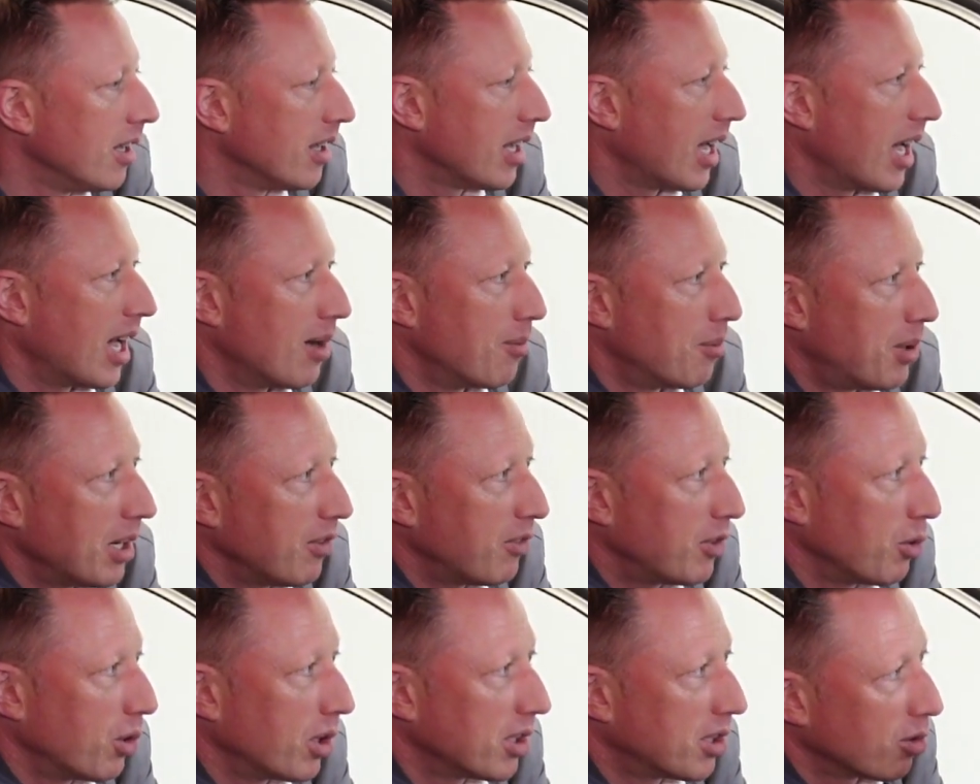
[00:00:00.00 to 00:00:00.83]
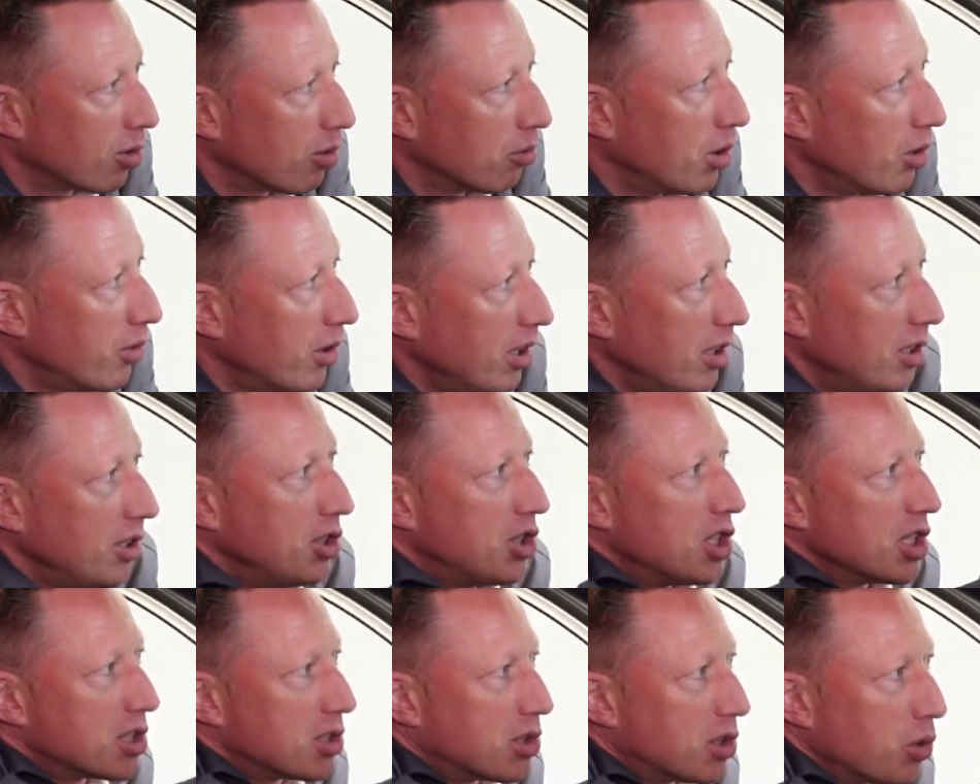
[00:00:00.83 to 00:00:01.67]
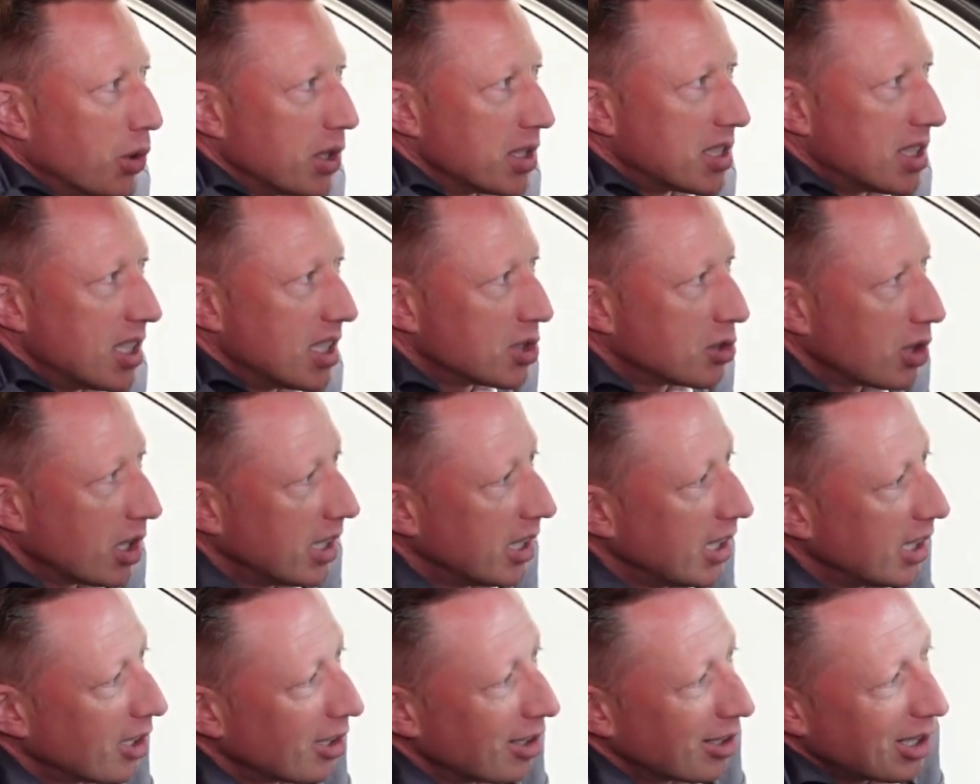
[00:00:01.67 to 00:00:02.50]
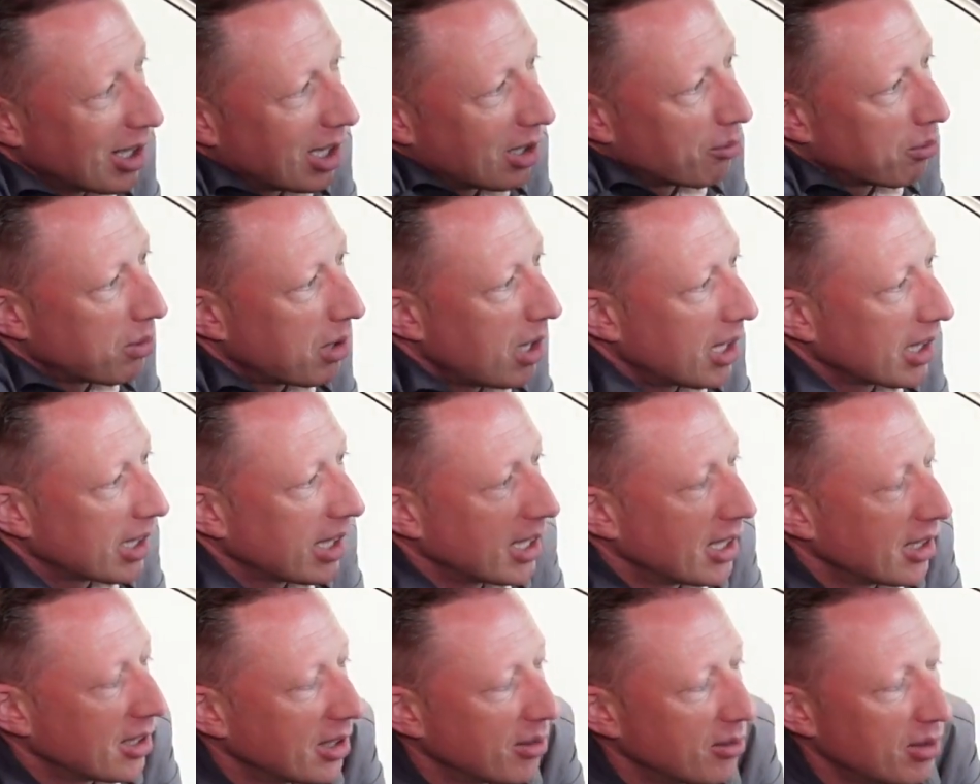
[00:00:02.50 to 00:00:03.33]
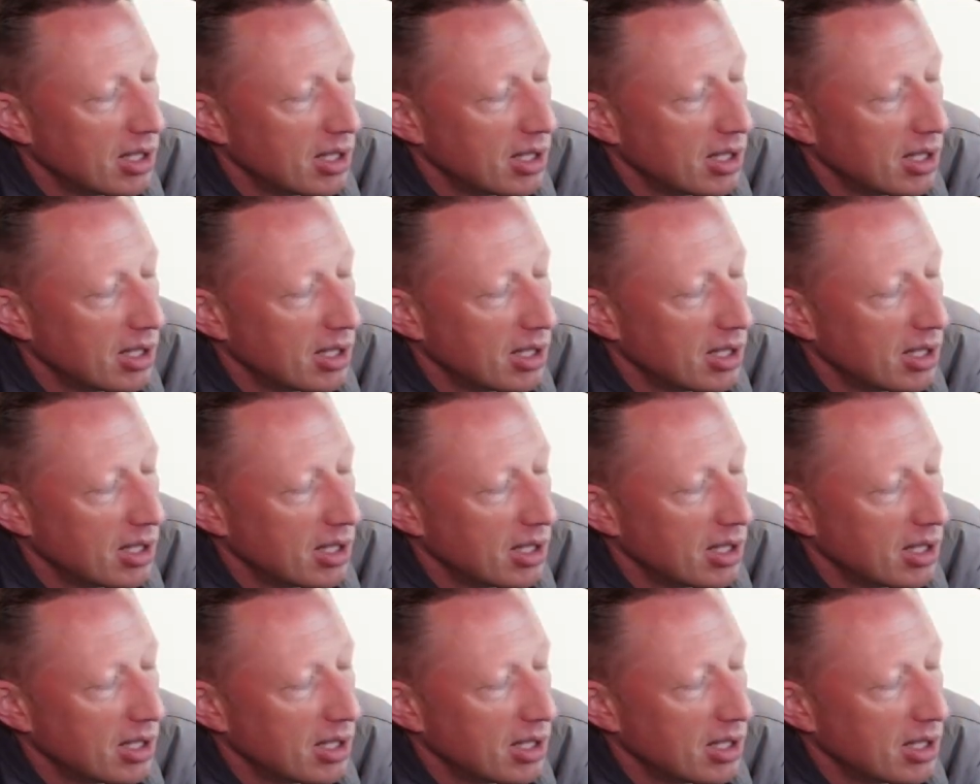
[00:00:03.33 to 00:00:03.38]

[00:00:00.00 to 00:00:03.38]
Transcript: But if you want to remove it, you just twist this right here, unplug it,